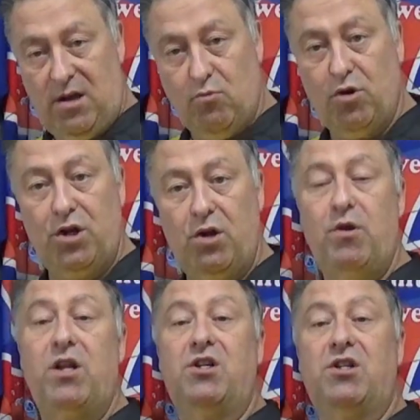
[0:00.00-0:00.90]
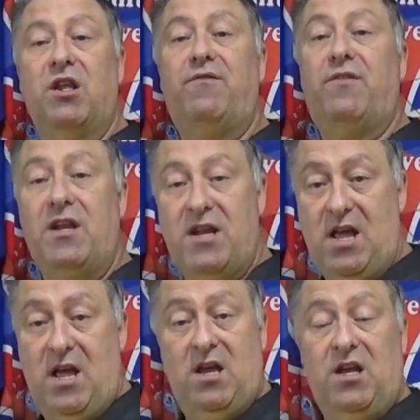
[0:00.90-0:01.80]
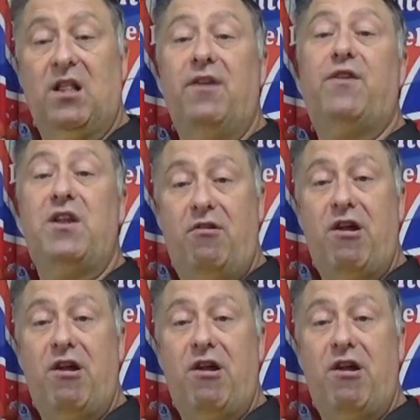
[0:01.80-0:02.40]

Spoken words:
What you're doing is you're lifting your